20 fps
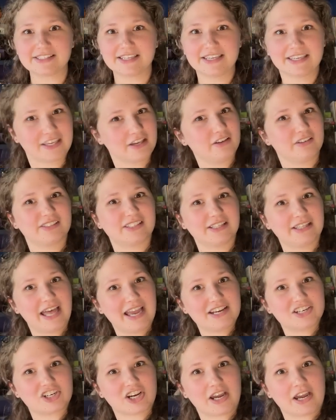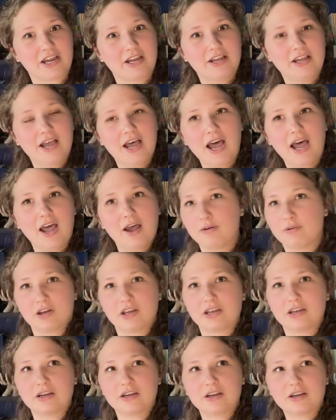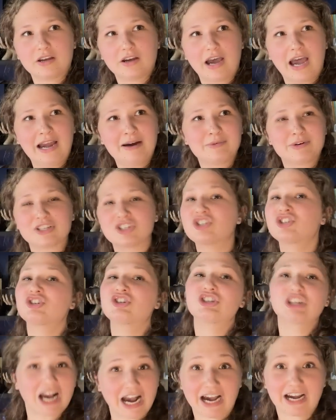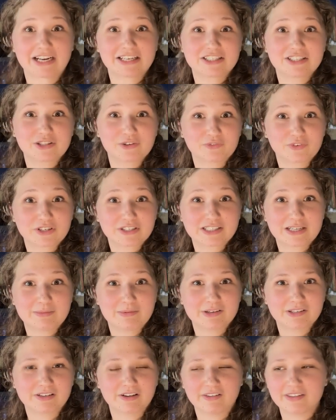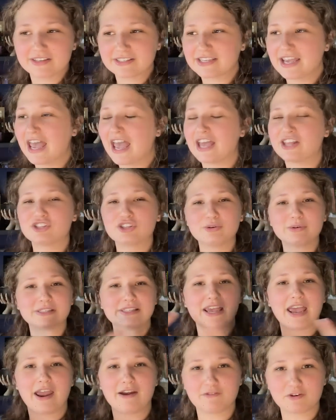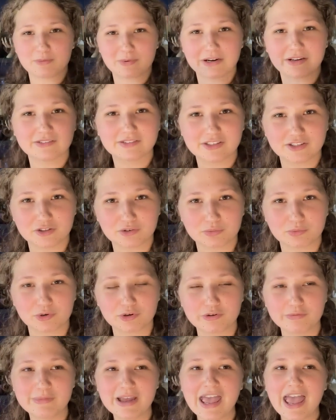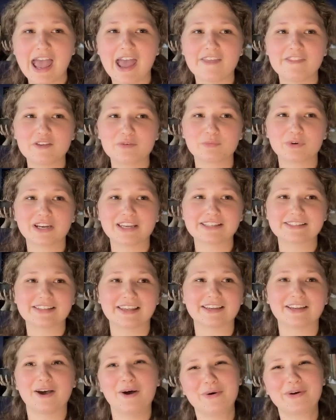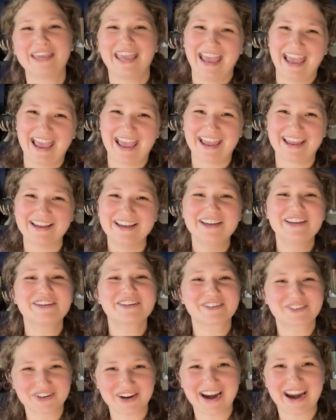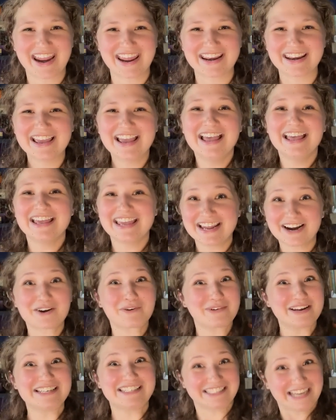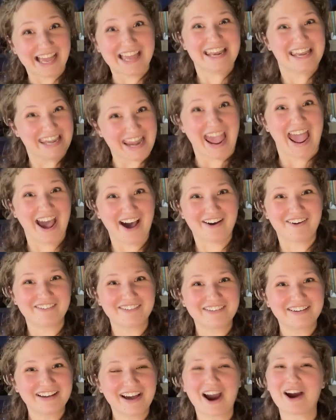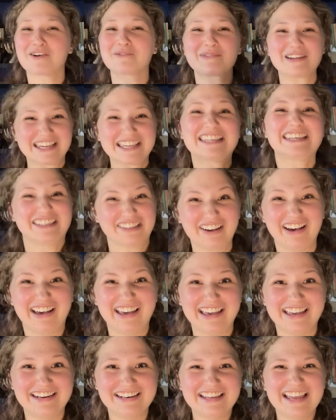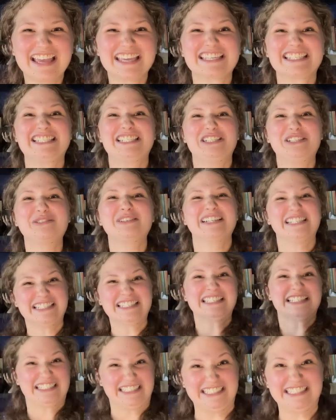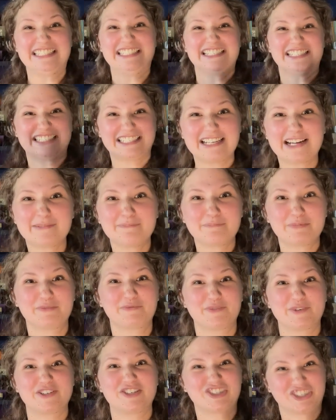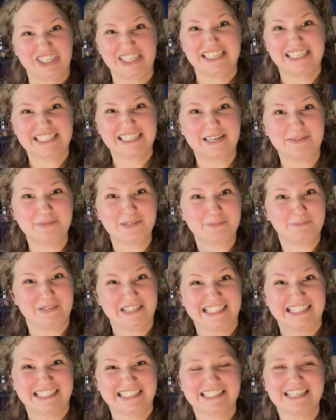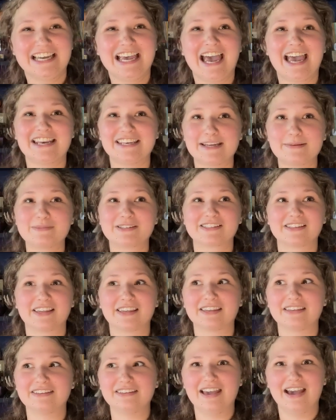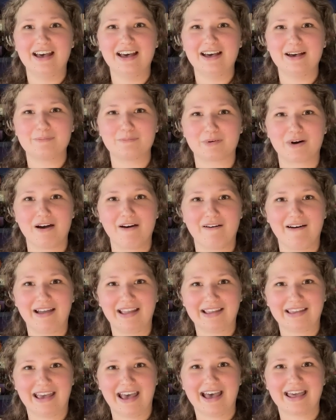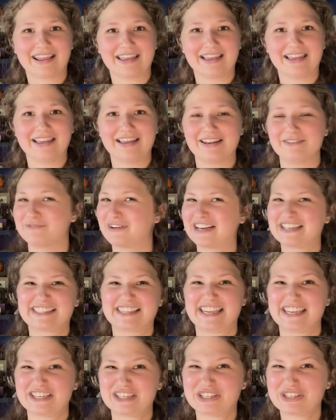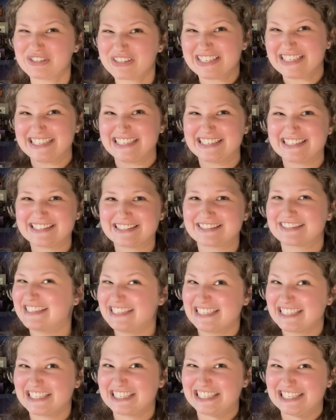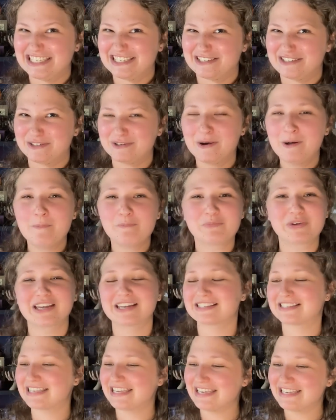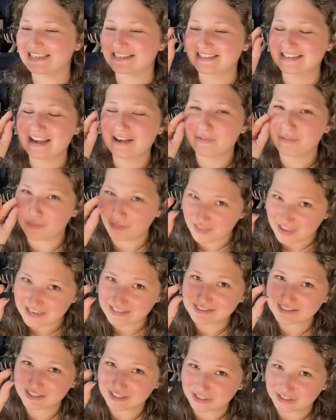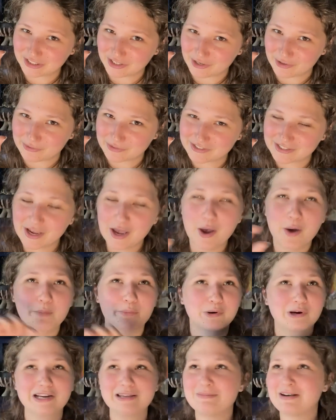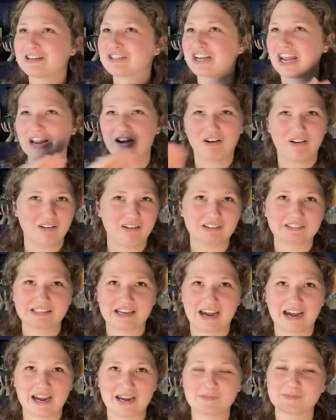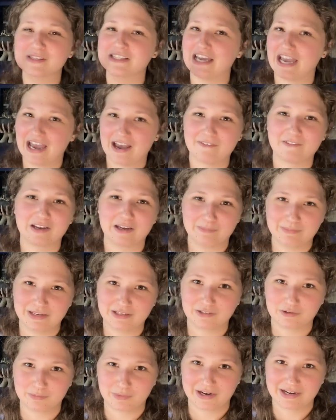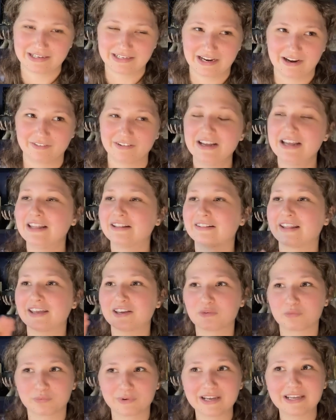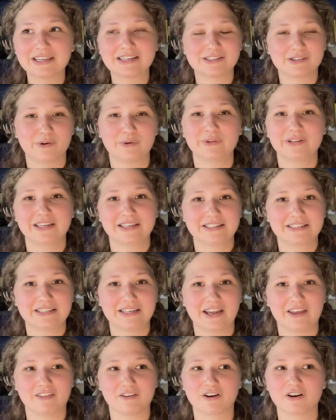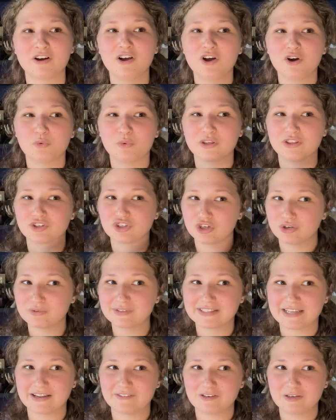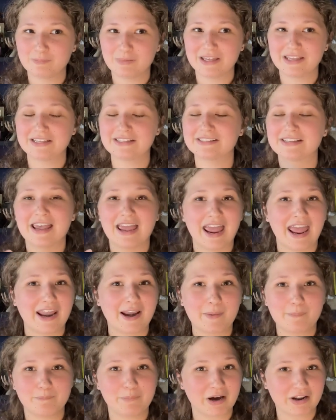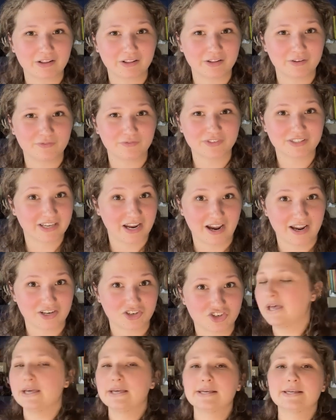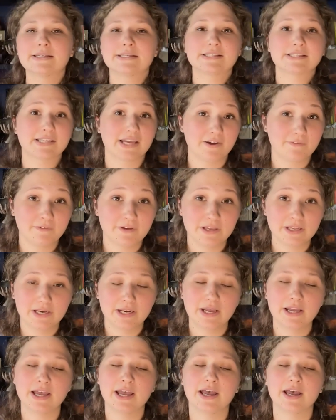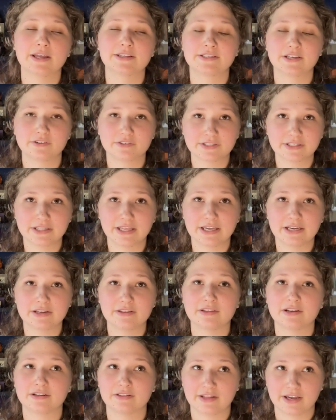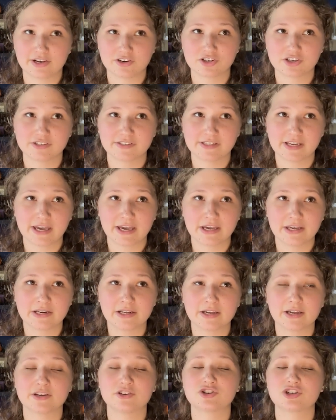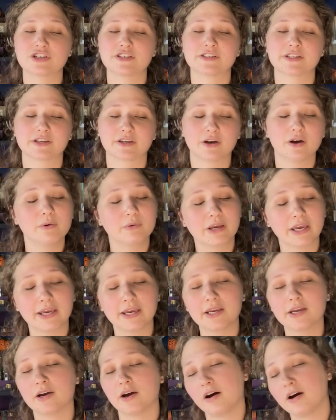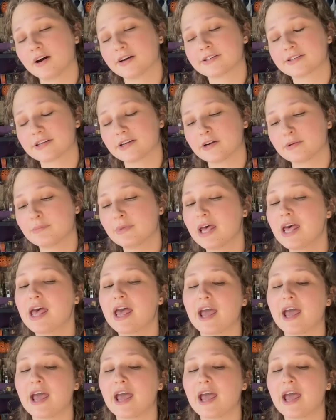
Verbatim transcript: He kills Elijah. I was shocked the first time I saw this, and so was everyone else in the room. And then Rick is like, okay, great. Are we done now? Are we good? Can you guys clean this up before Jenna comes back? And Damon's like, yeah, bro, I got it. And Rick's like, great, thank you. Because he is this close pretty much at all times to having a mental breakdown. Like Rick is holding it together with two safety pins and a bottle of scotch. Stefan tells Elena that Elijah's dead and she's like, okay, awesome.